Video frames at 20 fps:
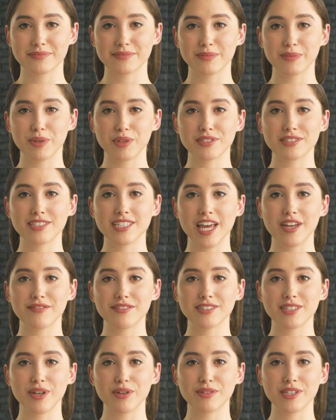Once you have a
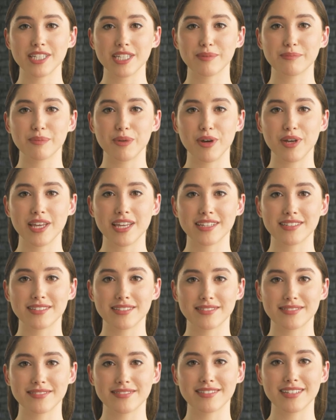topic in mind,
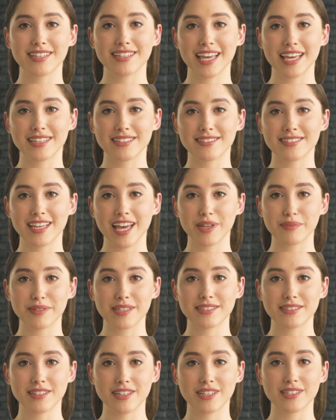the next step
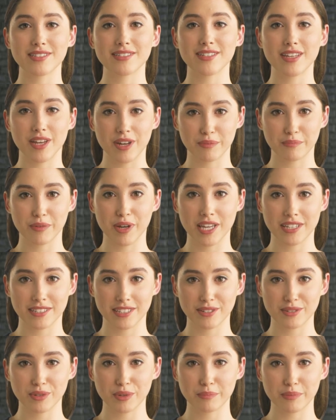is to start
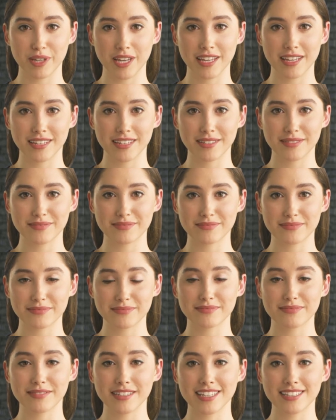writing your book.
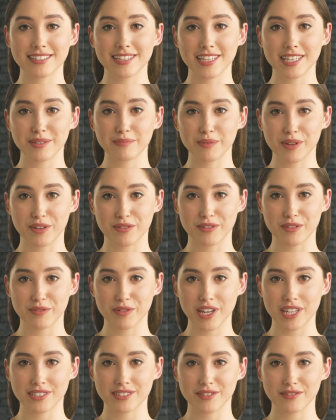This can involve a
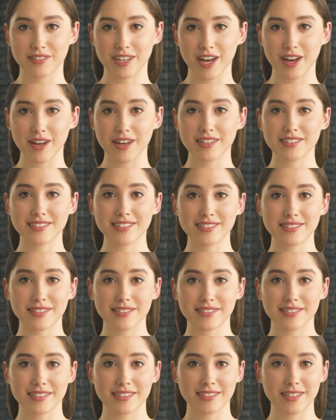range of tasks,
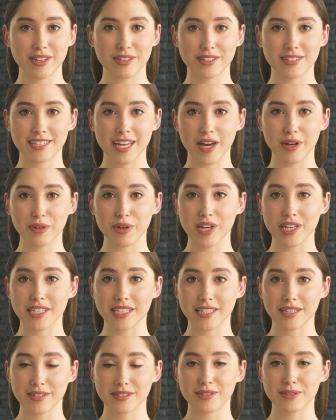such as
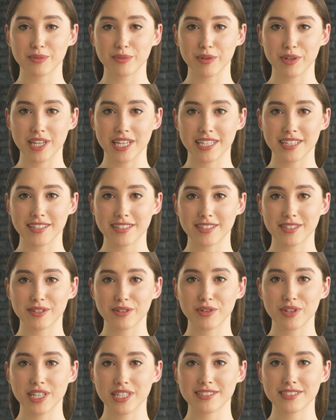outlining your story,
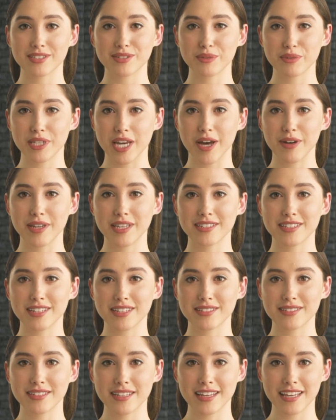creating your
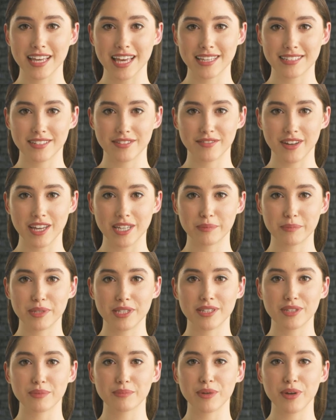characters, and
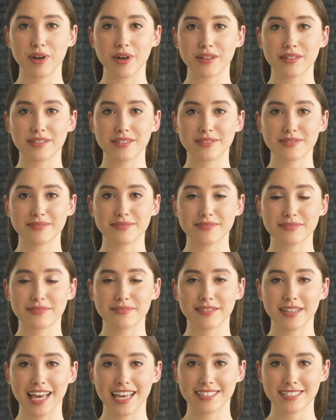developing your plot.
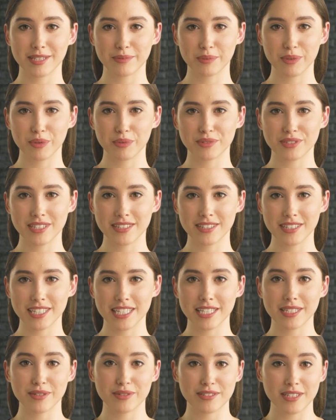It's important to
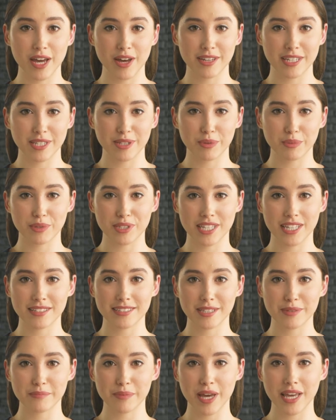keep your target
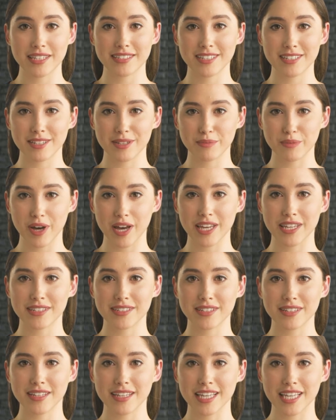audience in mind as you write,
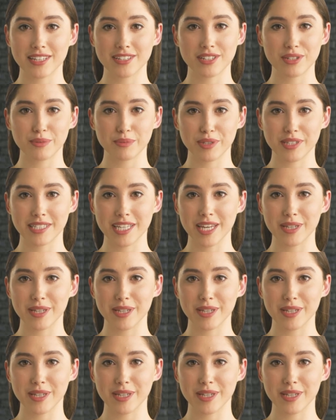ensuring that